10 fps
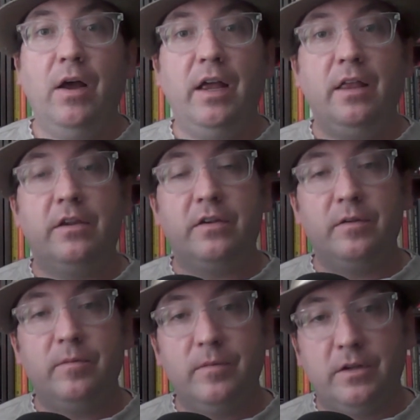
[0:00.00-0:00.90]
This
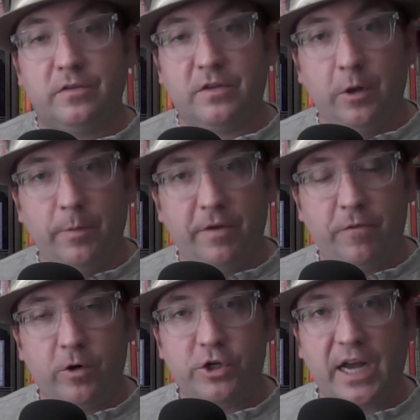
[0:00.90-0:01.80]
is a little bit of
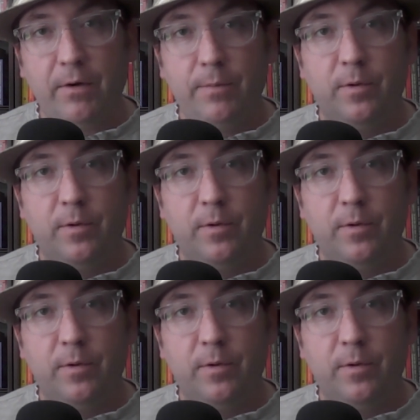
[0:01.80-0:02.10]
foreshadowing,